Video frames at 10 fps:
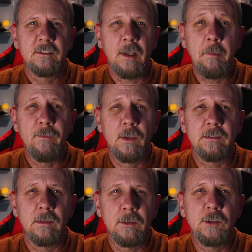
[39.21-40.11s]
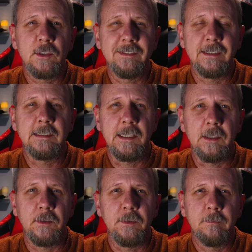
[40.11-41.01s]
Some of the solutions
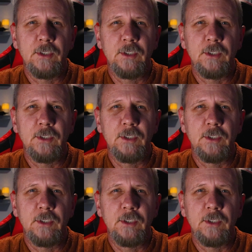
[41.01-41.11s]
entailed